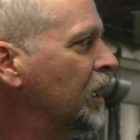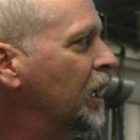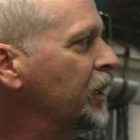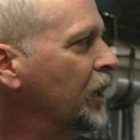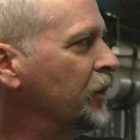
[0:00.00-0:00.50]

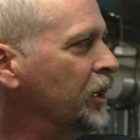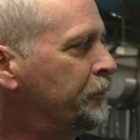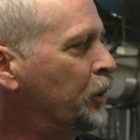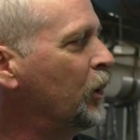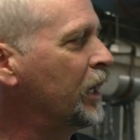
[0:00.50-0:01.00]
Another
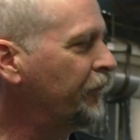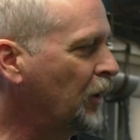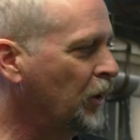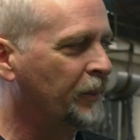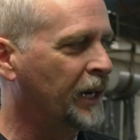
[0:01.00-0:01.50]
good point I've
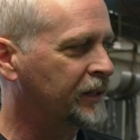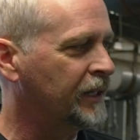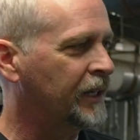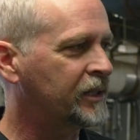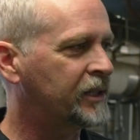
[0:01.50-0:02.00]
heard about
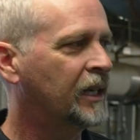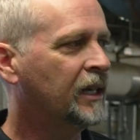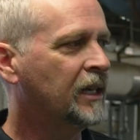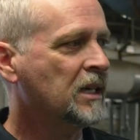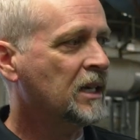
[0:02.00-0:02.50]
this
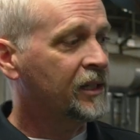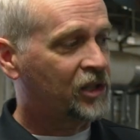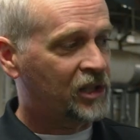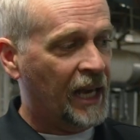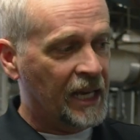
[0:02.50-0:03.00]

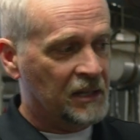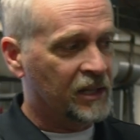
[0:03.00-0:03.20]
say